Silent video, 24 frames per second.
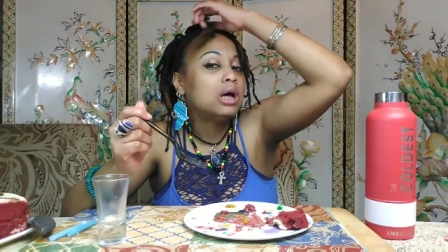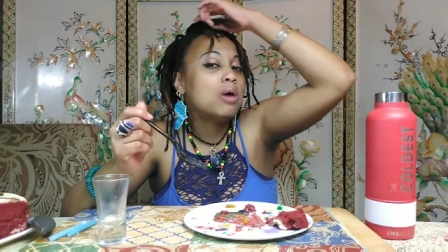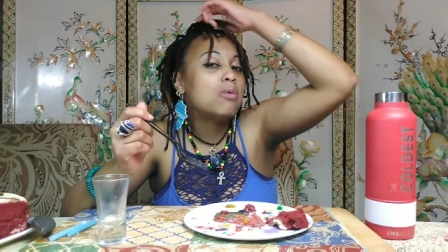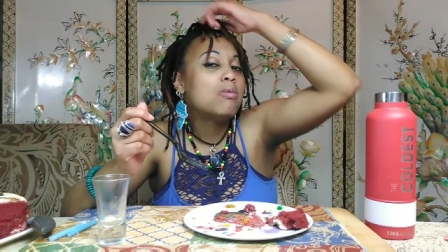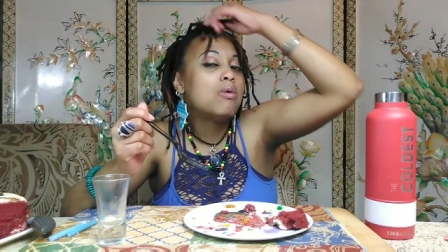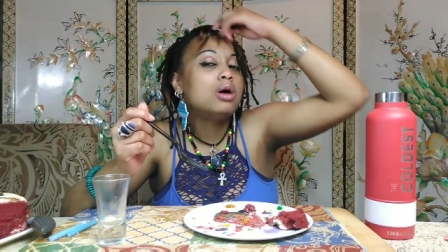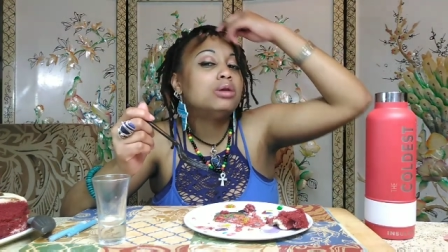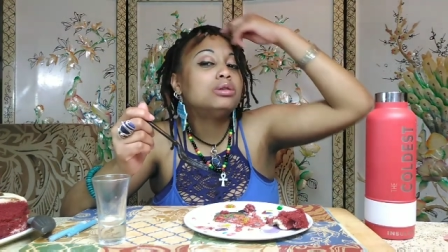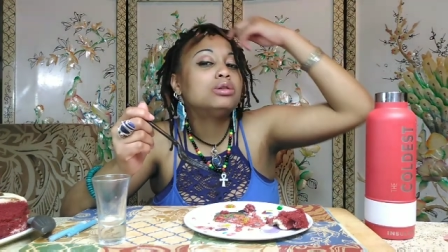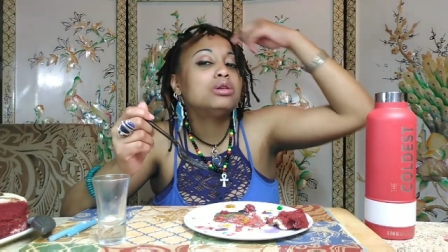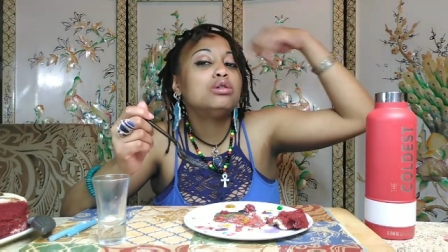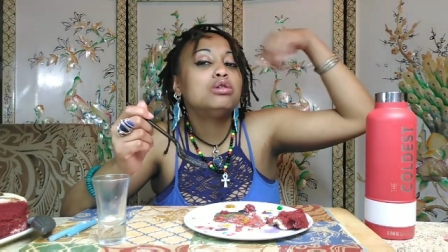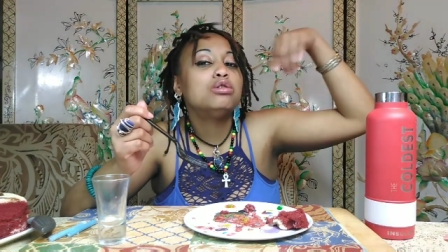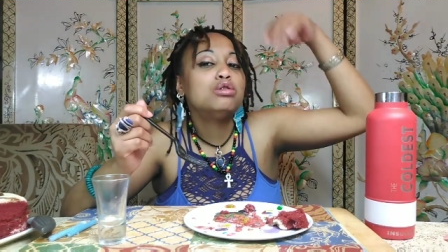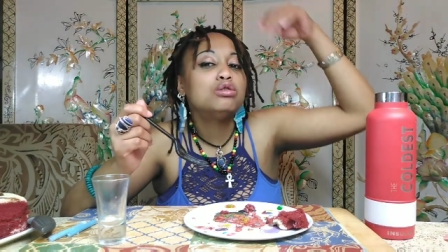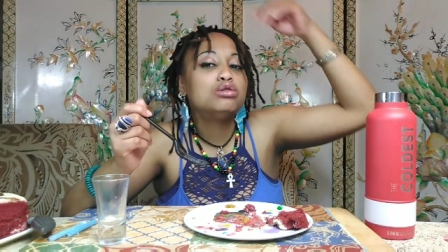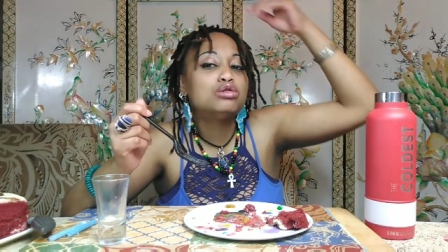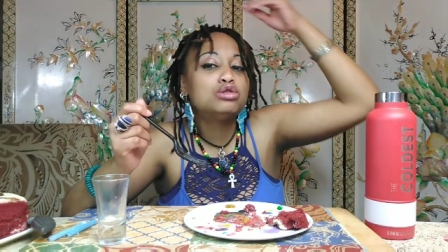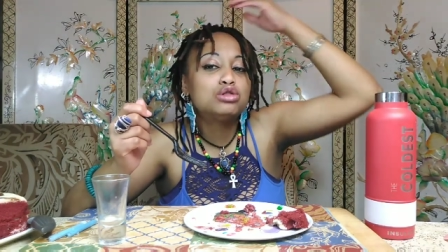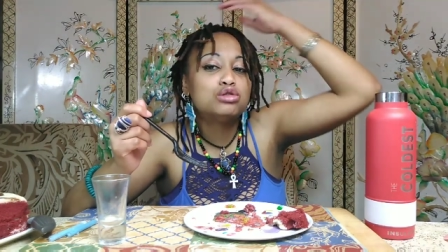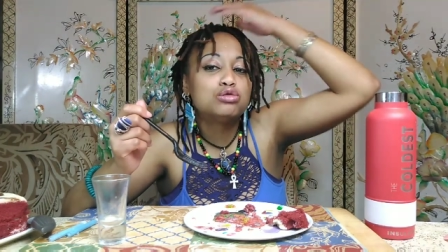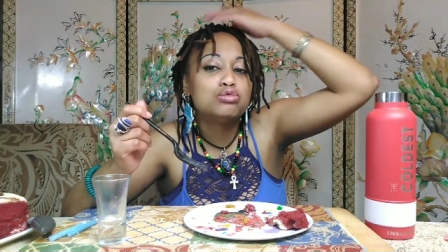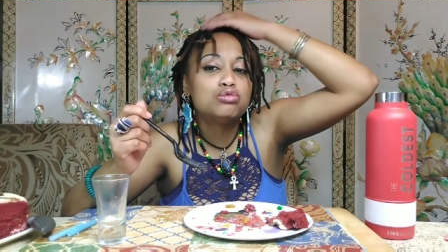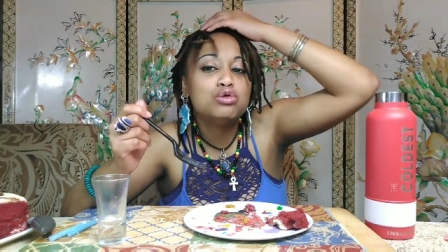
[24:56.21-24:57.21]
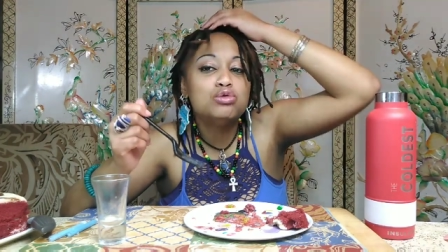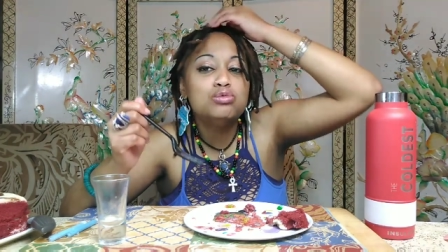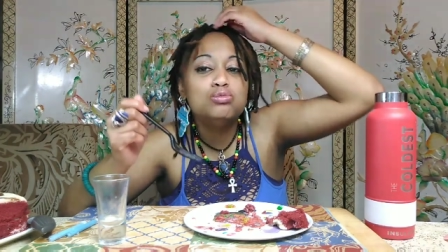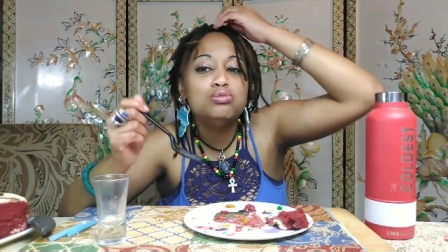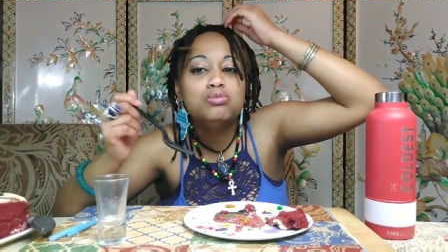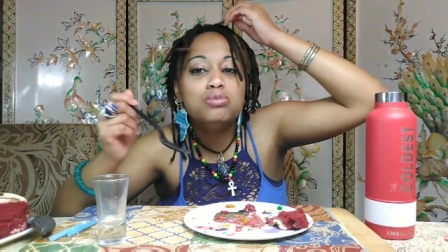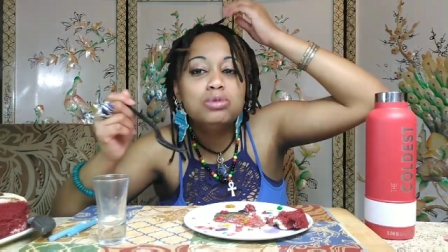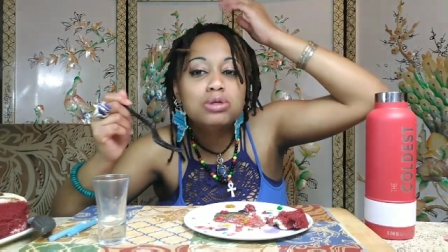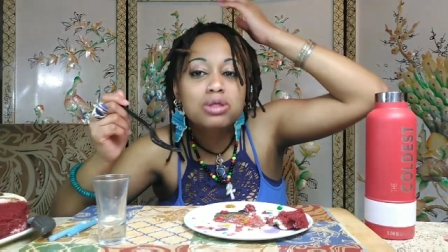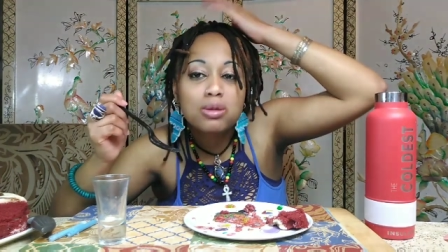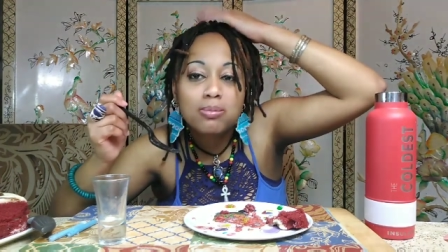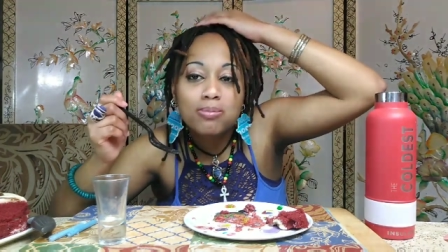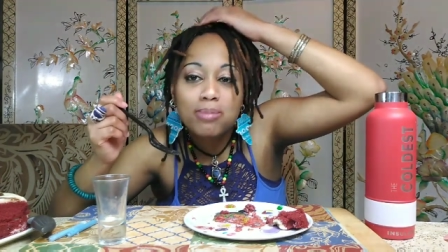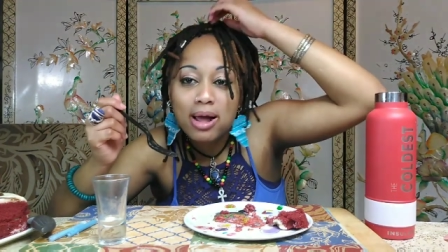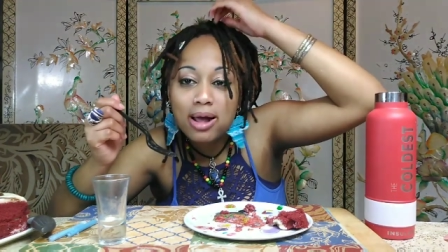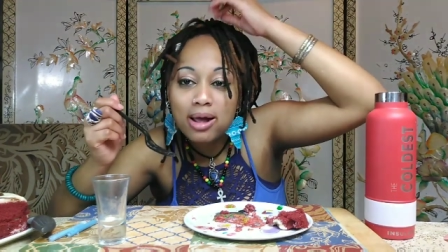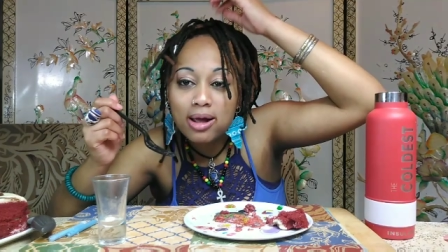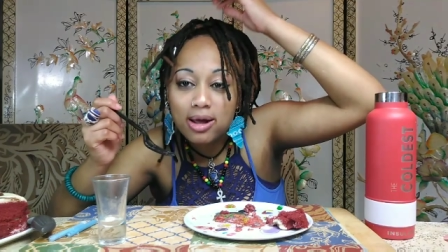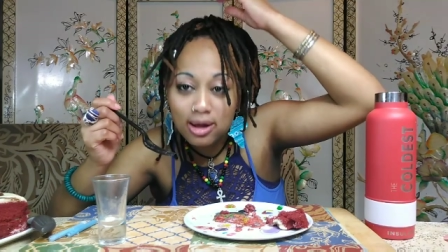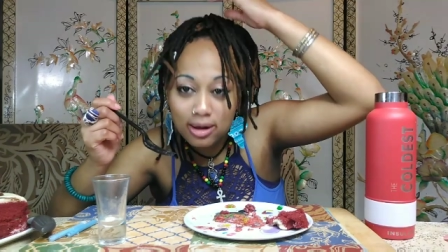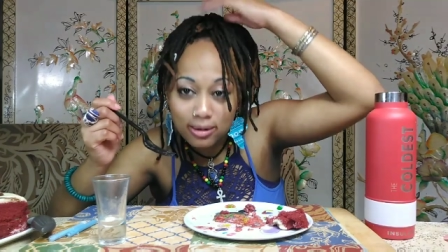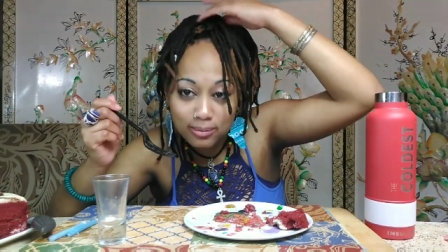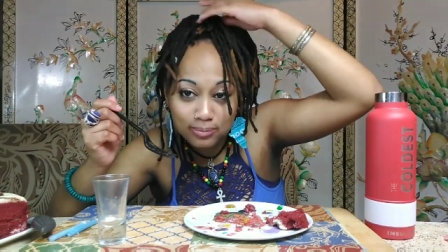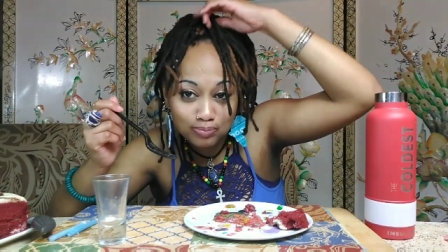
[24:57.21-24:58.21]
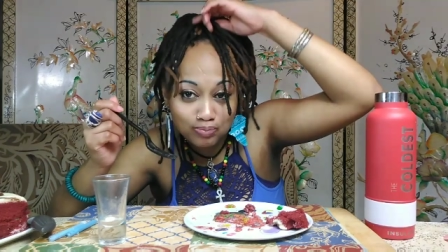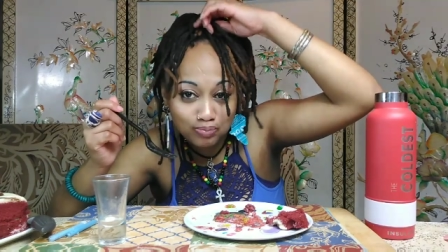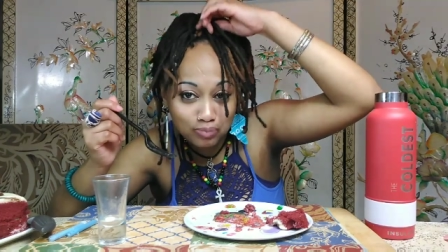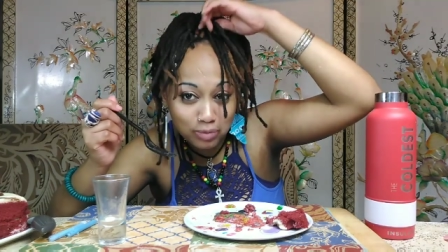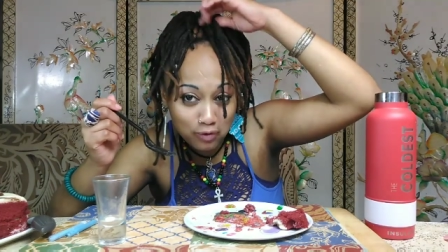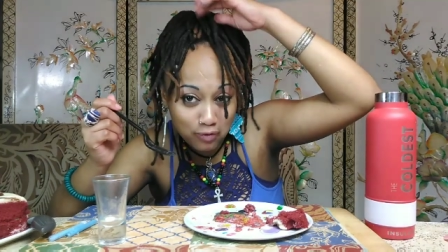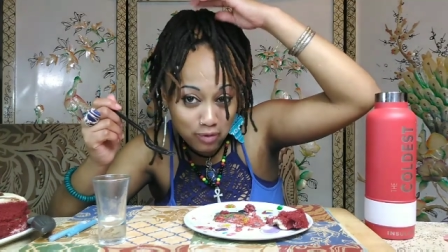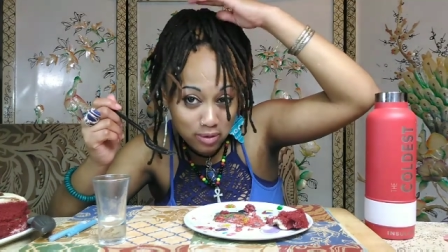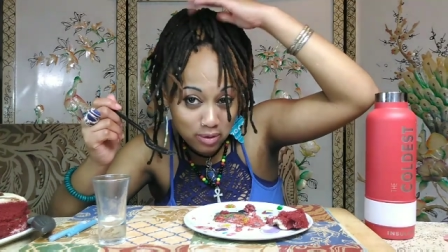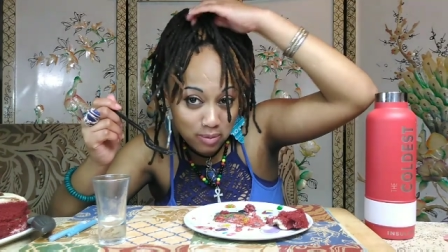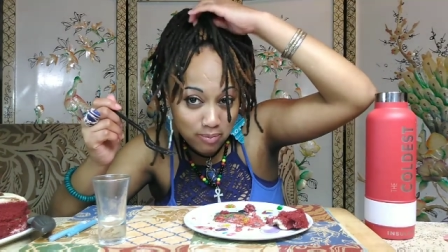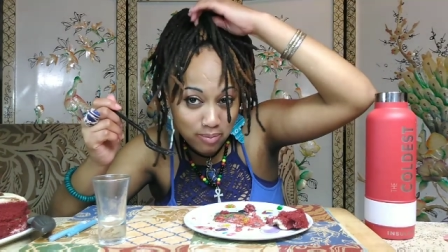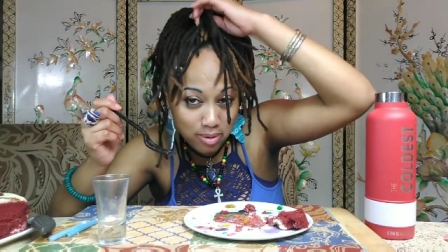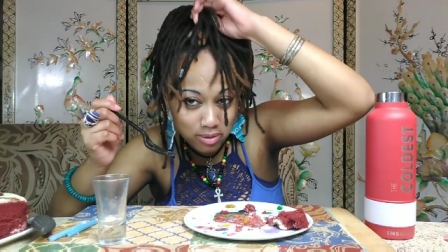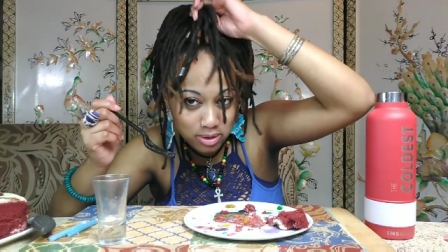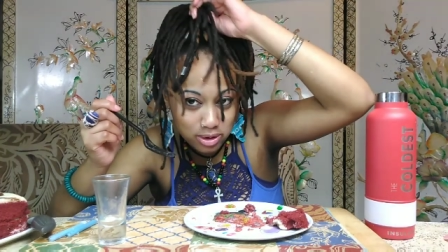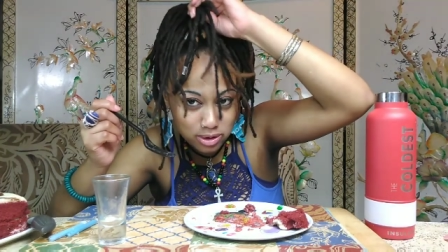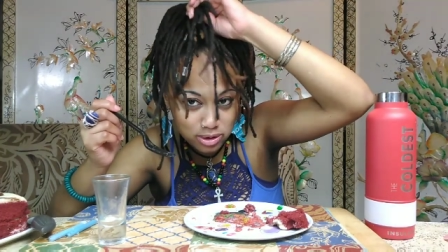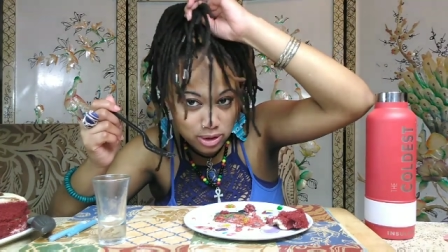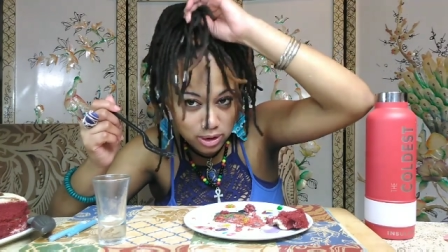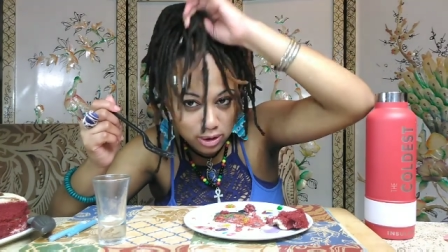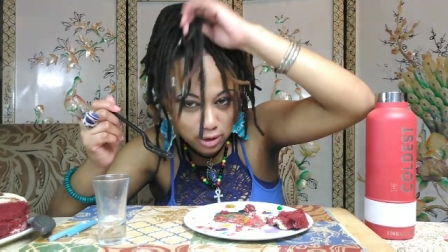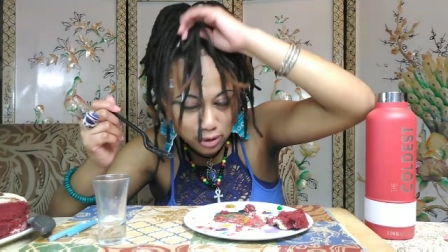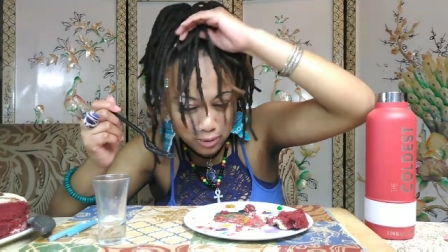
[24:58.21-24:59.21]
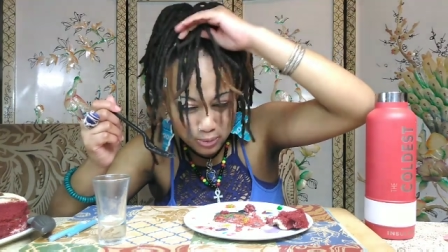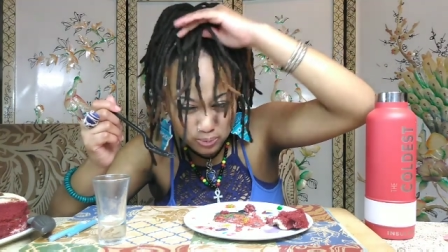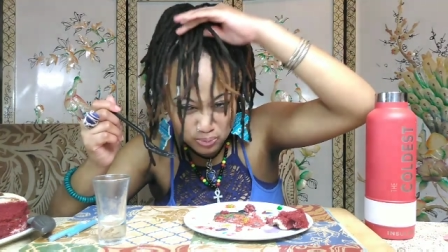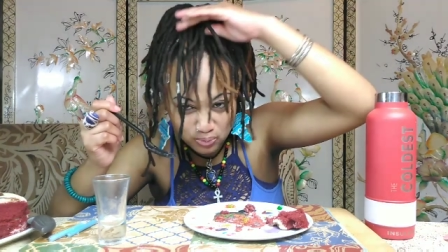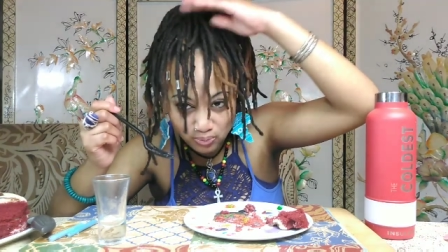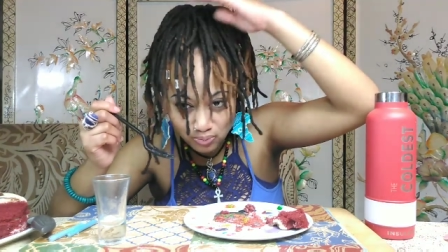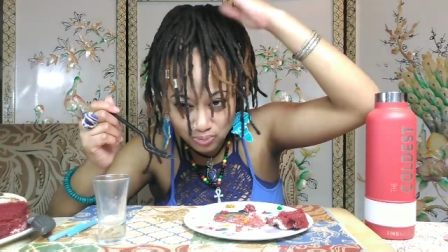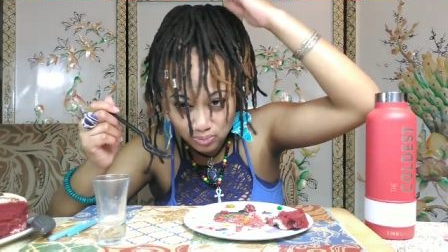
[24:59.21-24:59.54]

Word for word: I want the little swoop with the bang on a ponytail.